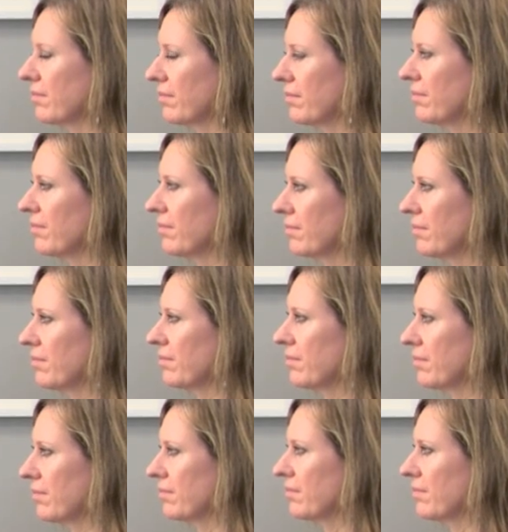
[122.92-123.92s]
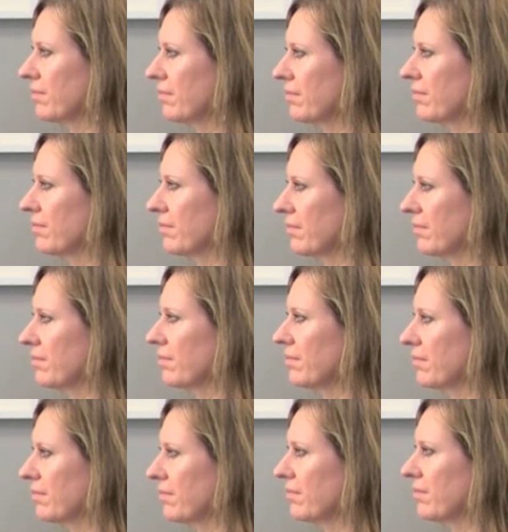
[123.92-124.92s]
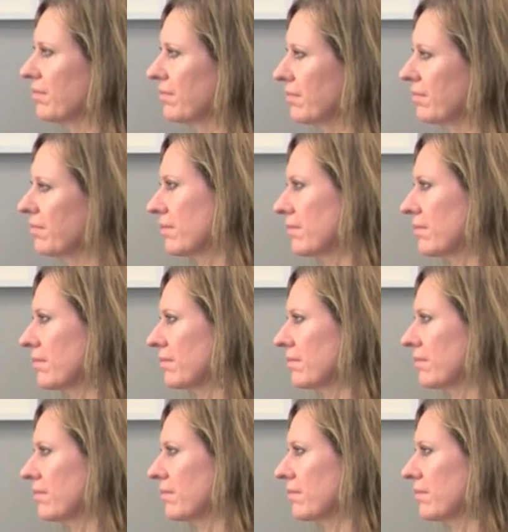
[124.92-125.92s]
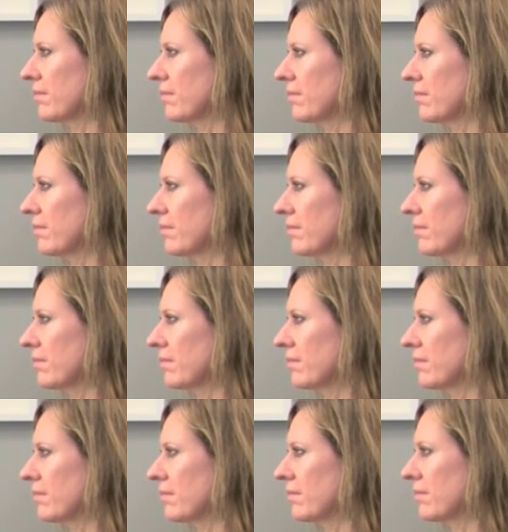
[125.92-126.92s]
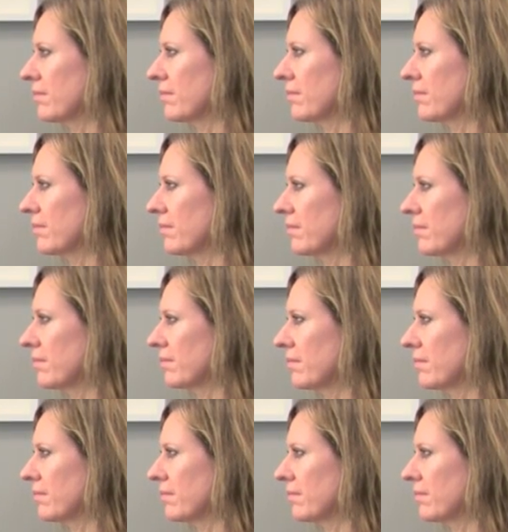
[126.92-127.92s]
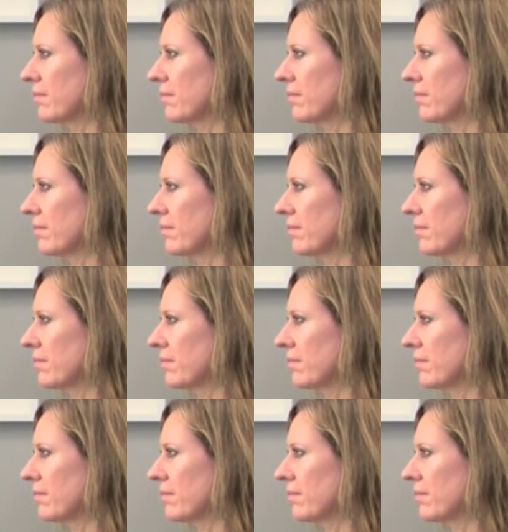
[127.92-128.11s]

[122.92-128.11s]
(not speaking)